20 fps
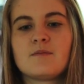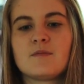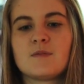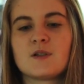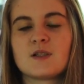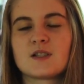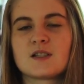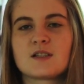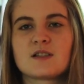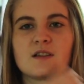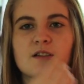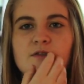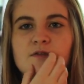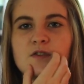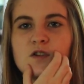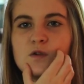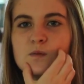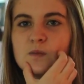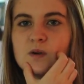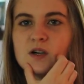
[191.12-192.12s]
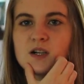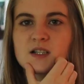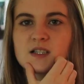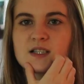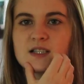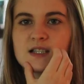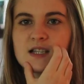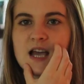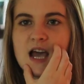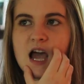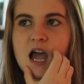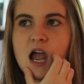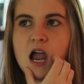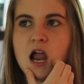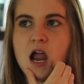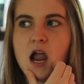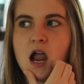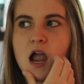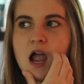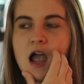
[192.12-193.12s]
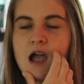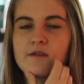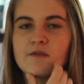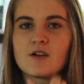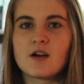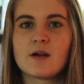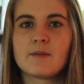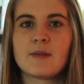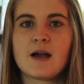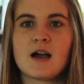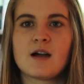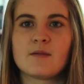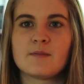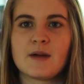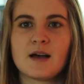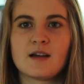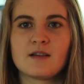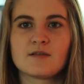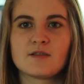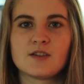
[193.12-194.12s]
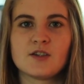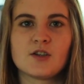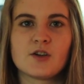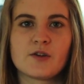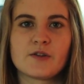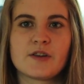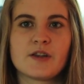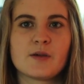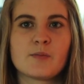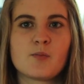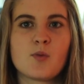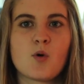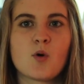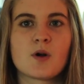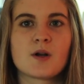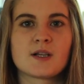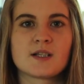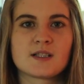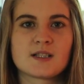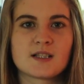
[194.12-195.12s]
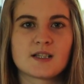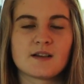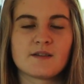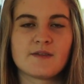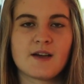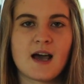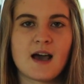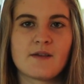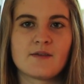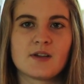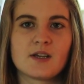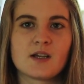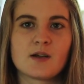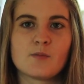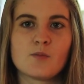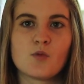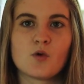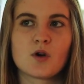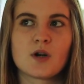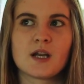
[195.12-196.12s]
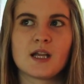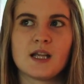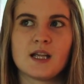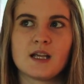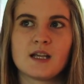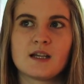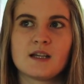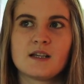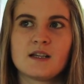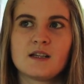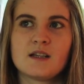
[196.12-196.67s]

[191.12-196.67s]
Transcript: There's a few books that have come out about, you know, the importance of having a morning